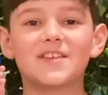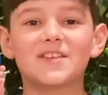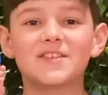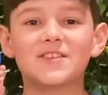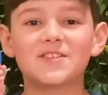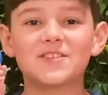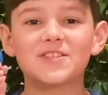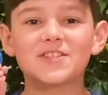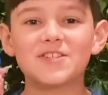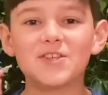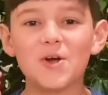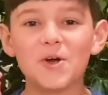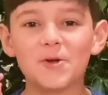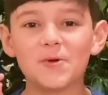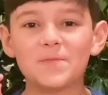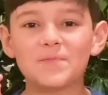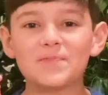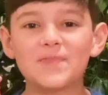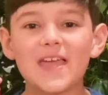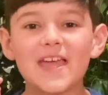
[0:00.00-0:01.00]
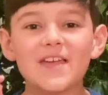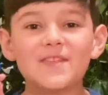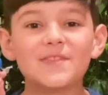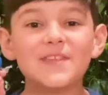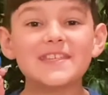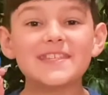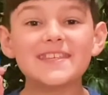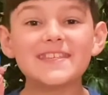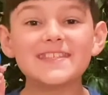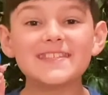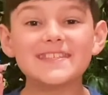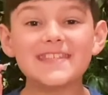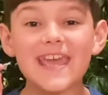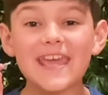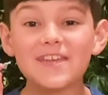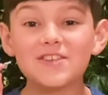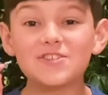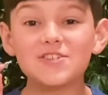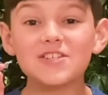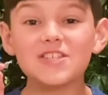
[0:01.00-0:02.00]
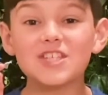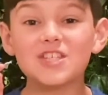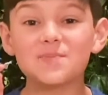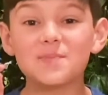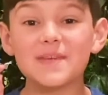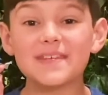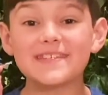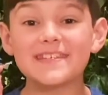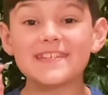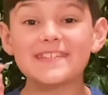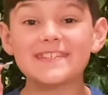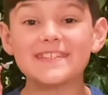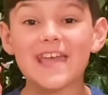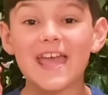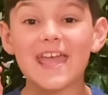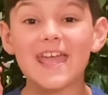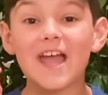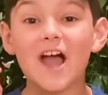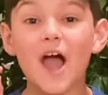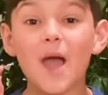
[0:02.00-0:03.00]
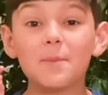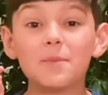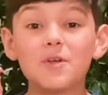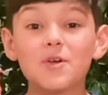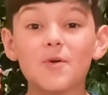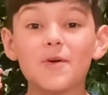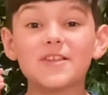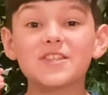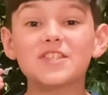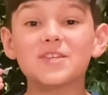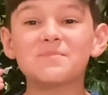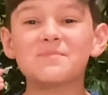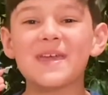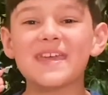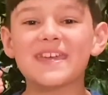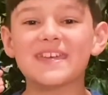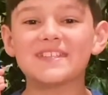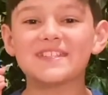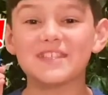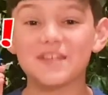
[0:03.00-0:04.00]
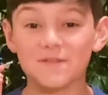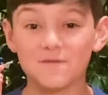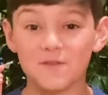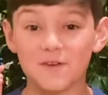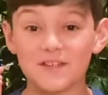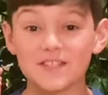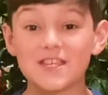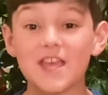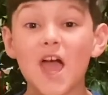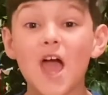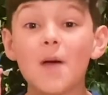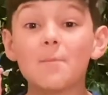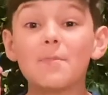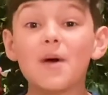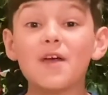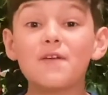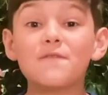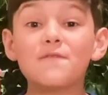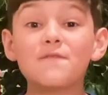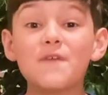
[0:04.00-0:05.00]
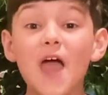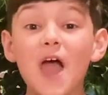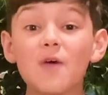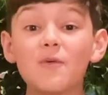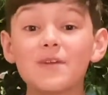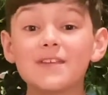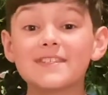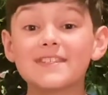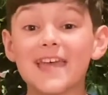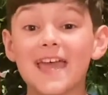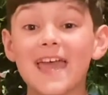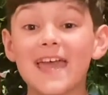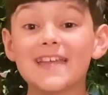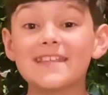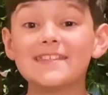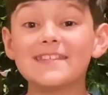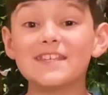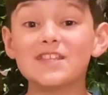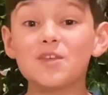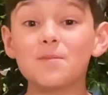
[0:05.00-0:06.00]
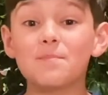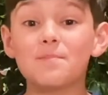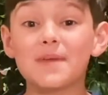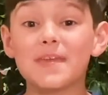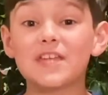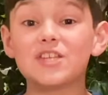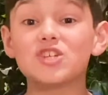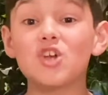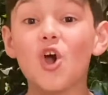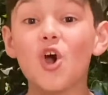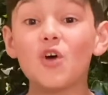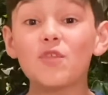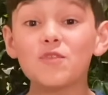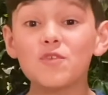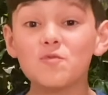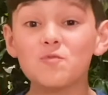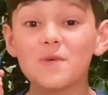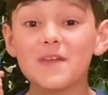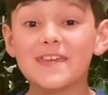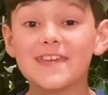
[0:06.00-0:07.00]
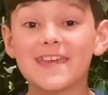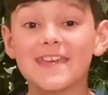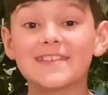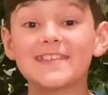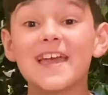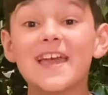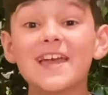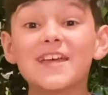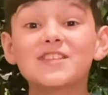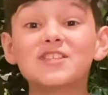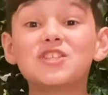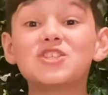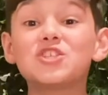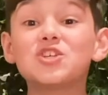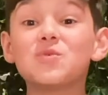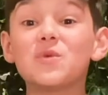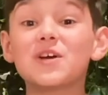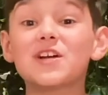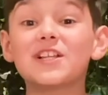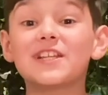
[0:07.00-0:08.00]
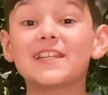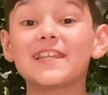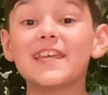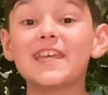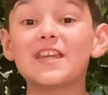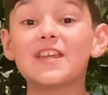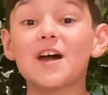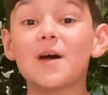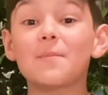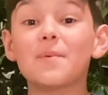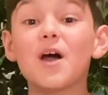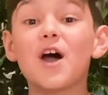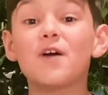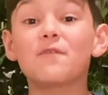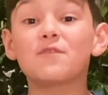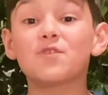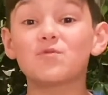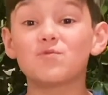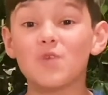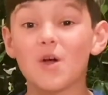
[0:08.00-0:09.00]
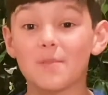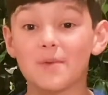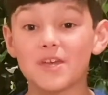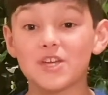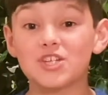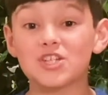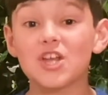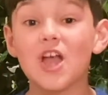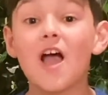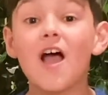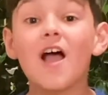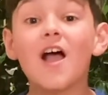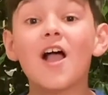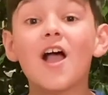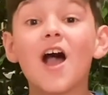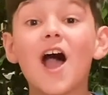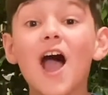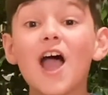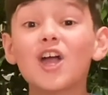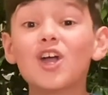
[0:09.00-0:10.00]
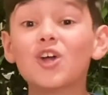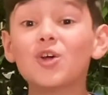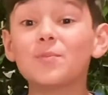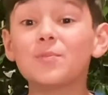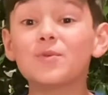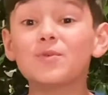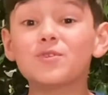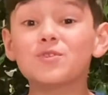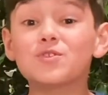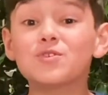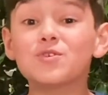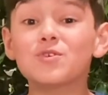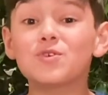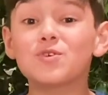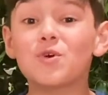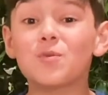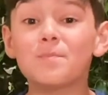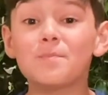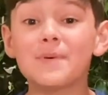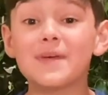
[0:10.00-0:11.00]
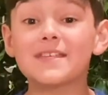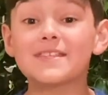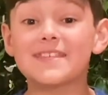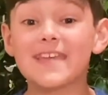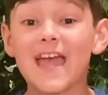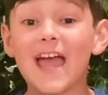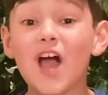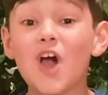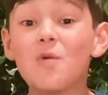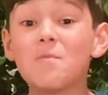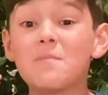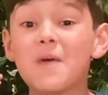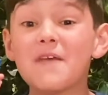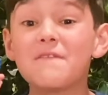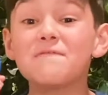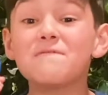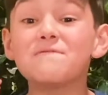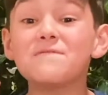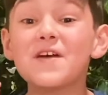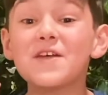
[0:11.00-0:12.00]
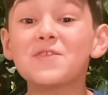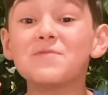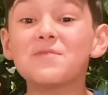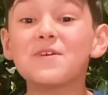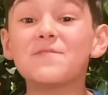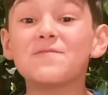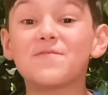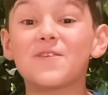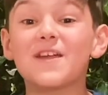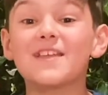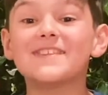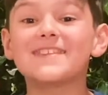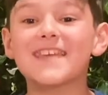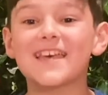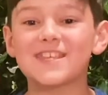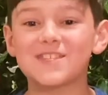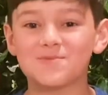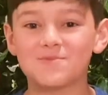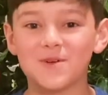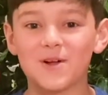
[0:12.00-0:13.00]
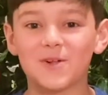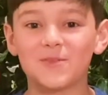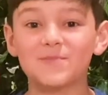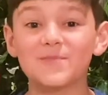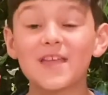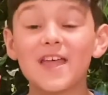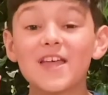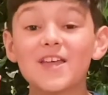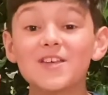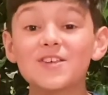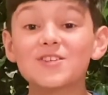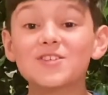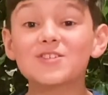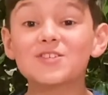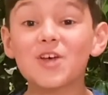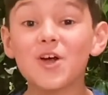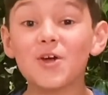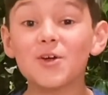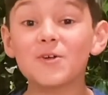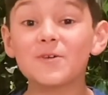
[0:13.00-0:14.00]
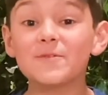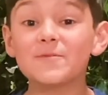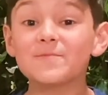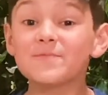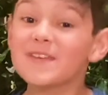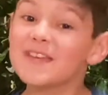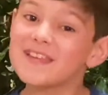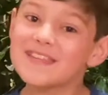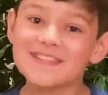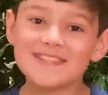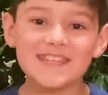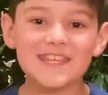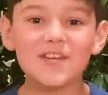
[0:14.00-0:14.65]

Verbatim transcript: So, this Endangered Species Day, I'm going to make a difference by vowing to head to the beach on the weekend to do a cleanup of the rubbish. I hope you'll do your bit to help my feathery friends as well. So, see